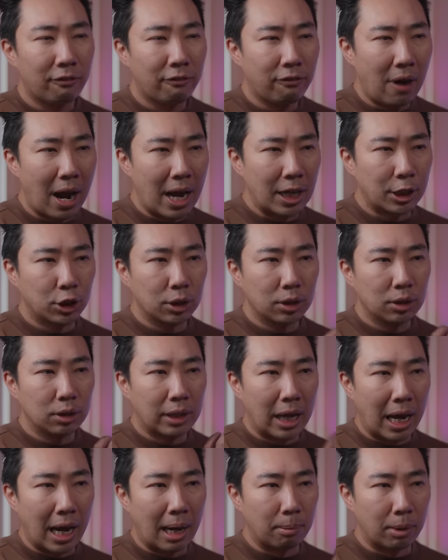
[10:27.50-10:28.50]
fragile
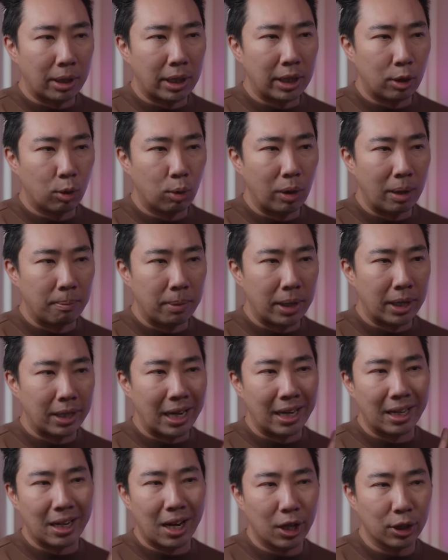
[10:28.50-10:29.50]
camera equipment
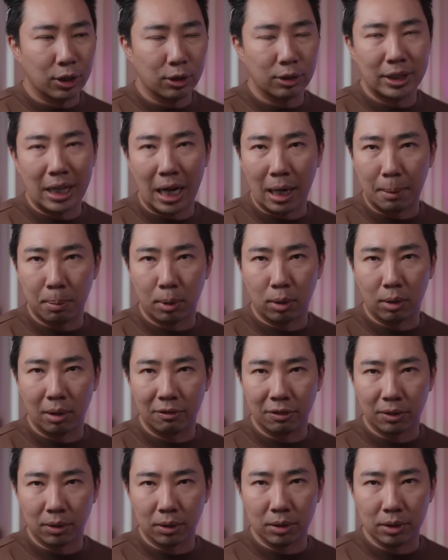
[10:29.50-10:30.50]
and other tech
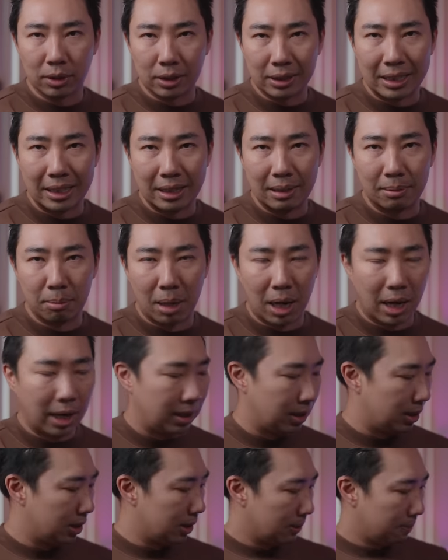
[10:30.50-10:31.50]
peripherals in
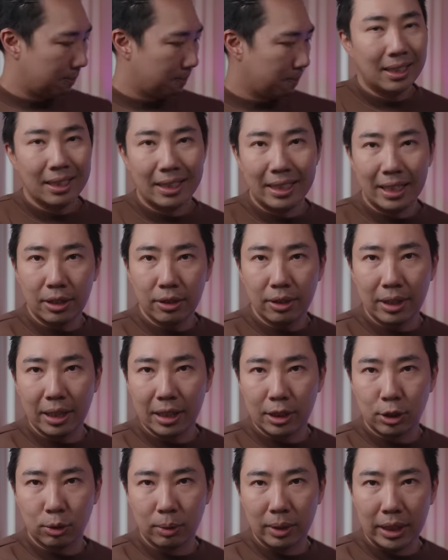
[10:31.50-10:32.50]
mind. The other thing
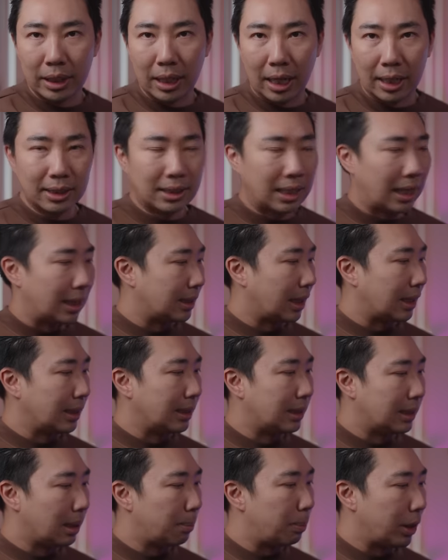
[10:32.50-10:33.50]
that's really nice as I
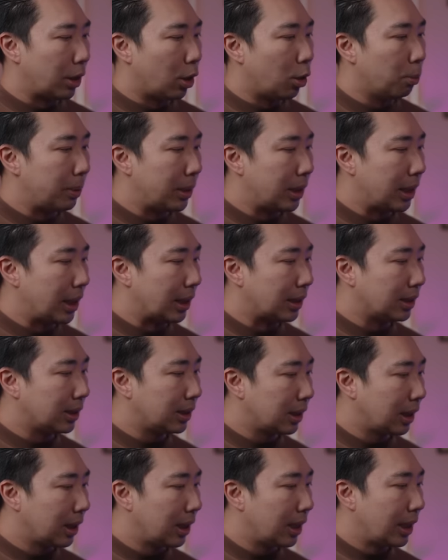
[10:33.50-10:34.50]
zip it open
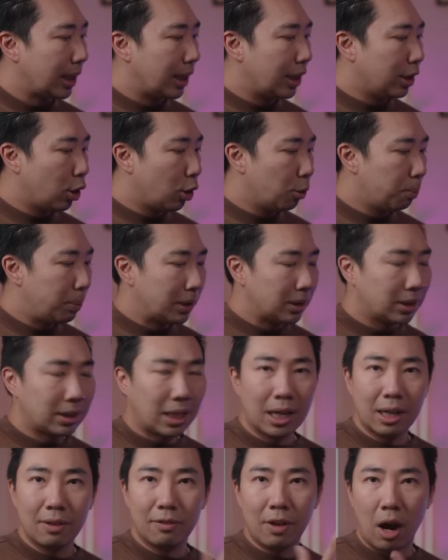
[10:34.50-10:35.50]
is it opens
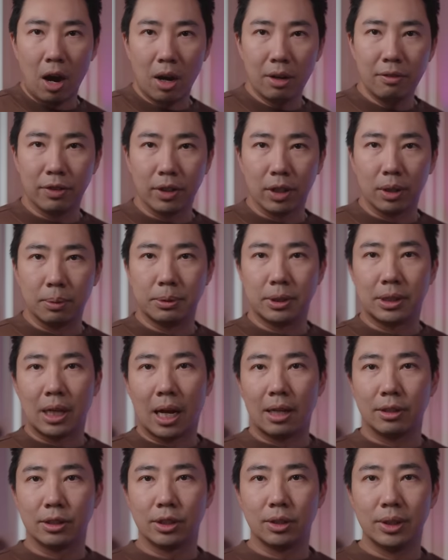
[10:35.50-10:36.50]
kind of envelope
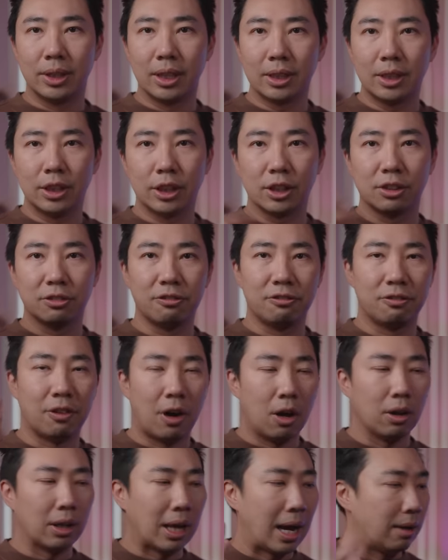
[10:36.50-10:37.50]
style, so it doesn't just
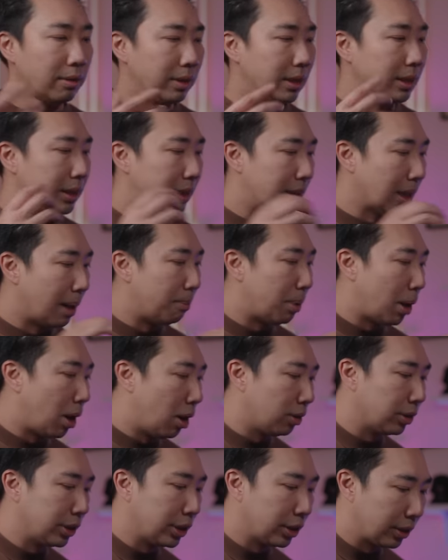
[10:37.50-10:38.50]
fall out and dump
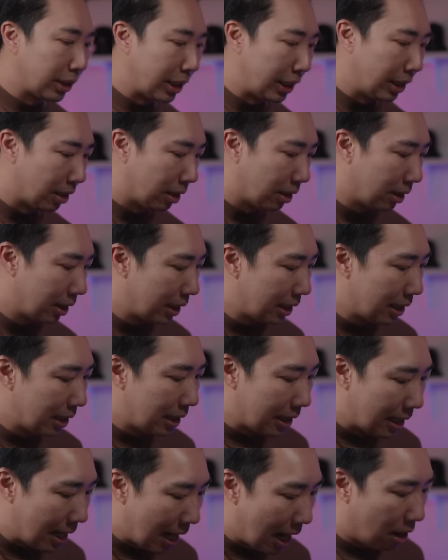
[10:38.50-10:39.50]
all your gear.
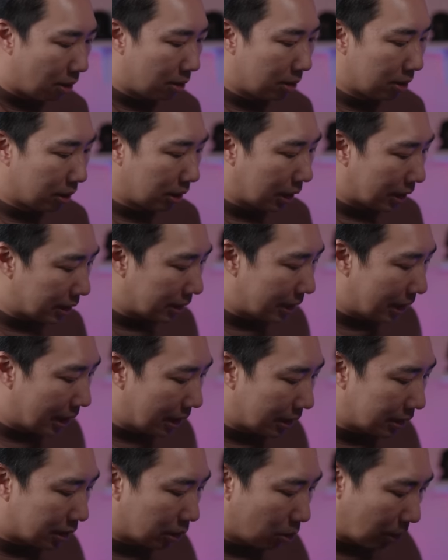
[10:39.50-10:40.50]
Now, let's get
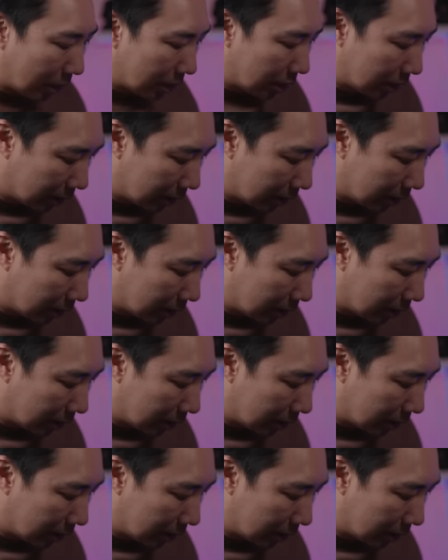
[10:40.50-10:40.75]
into what's